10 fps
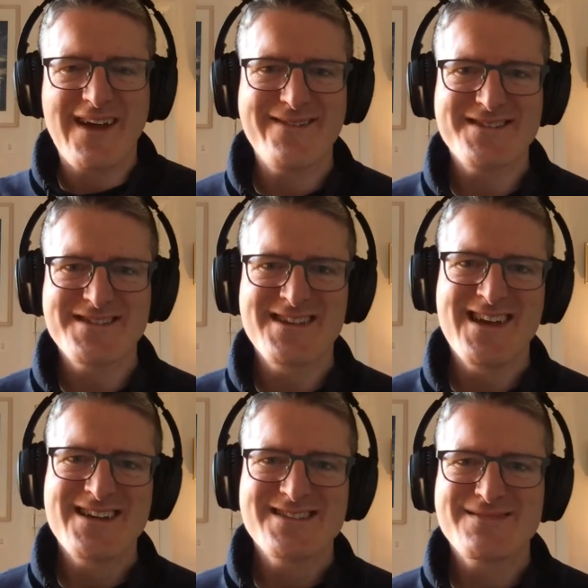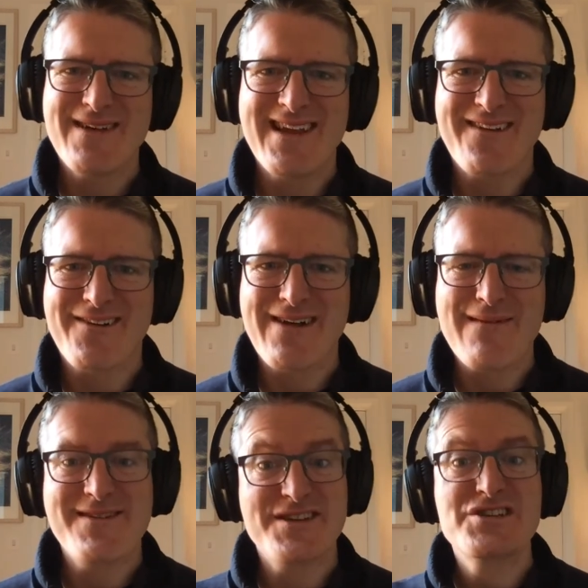Irish spelling or
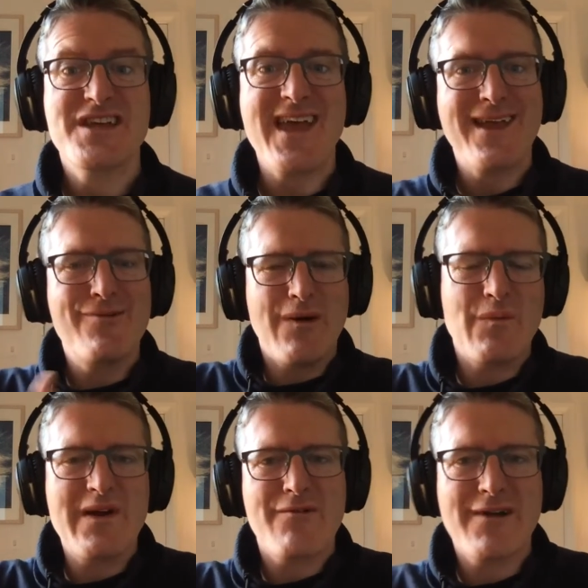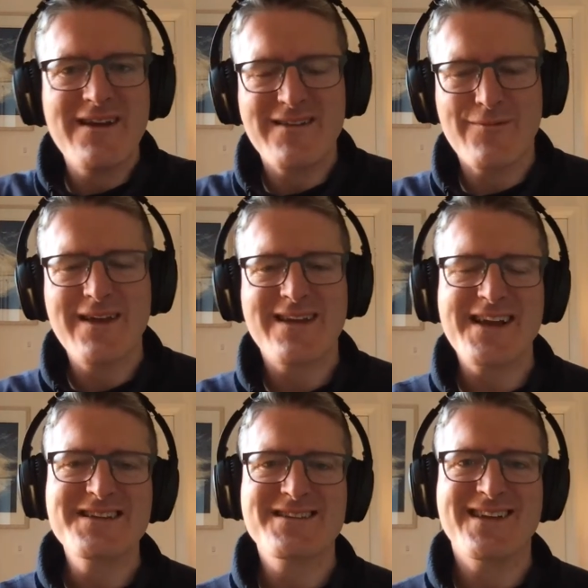grammar to check what we're writing. We can
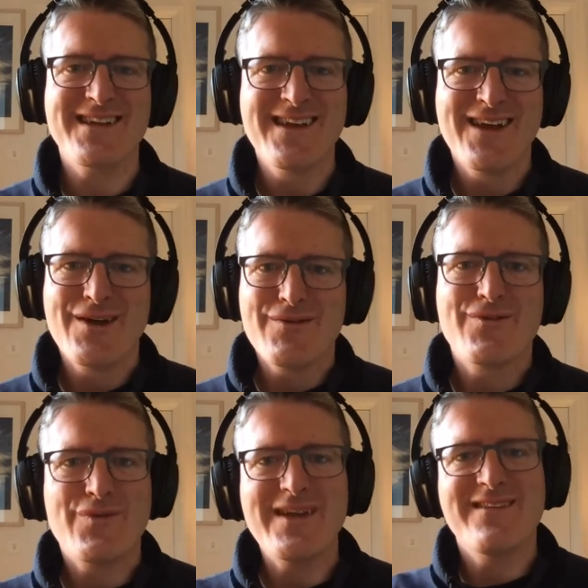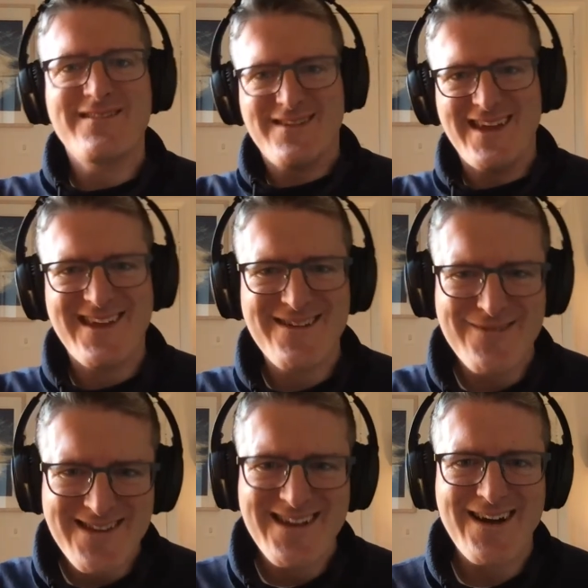actually tweet
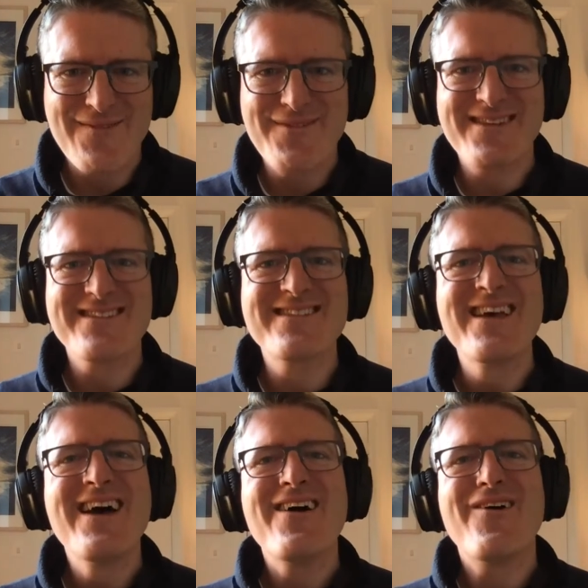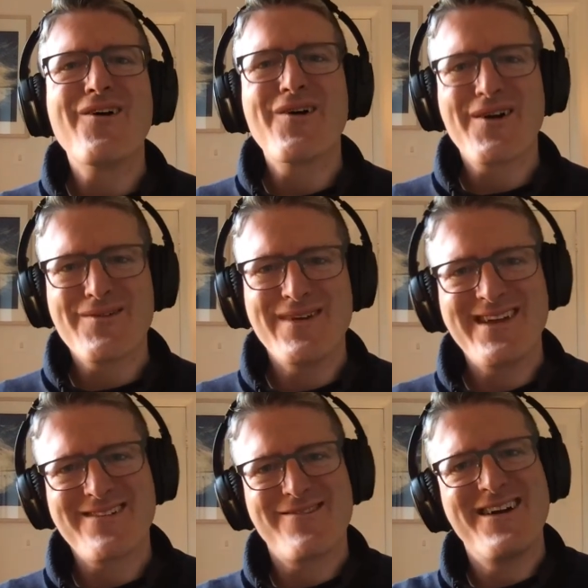with confidence, or we
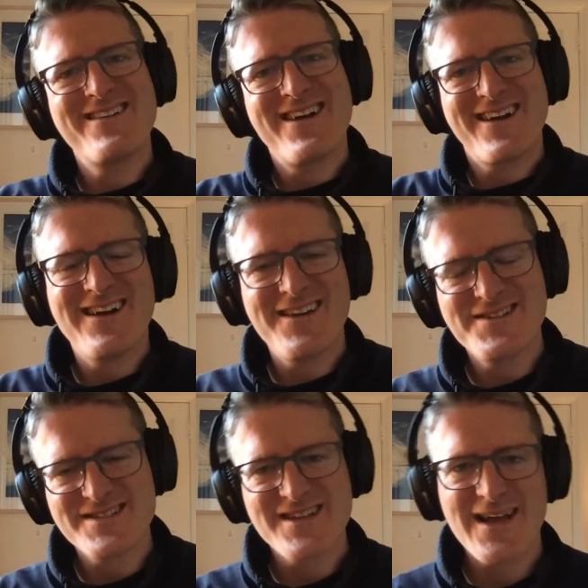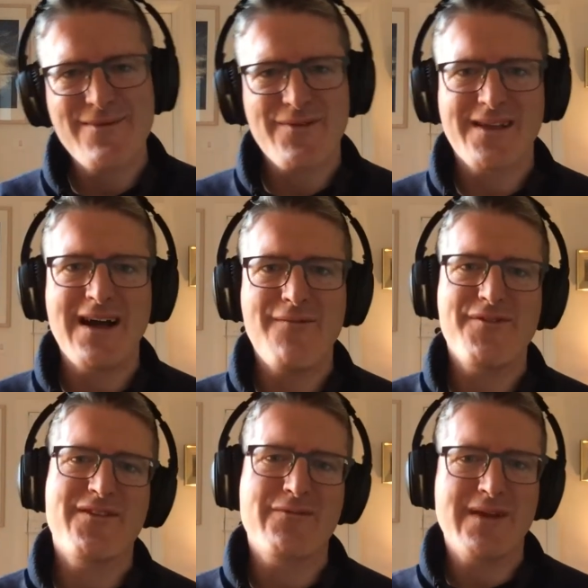can write our college assignment with
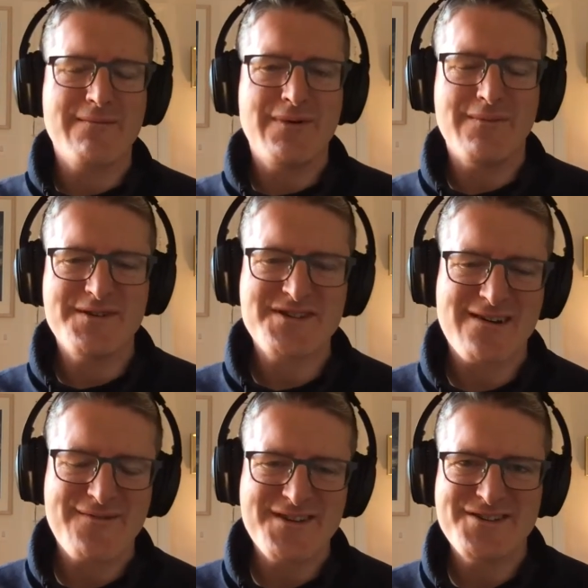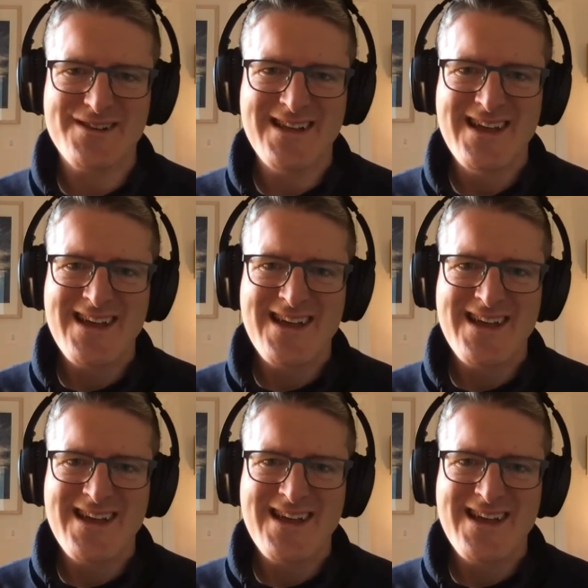confidence, or we can publish our official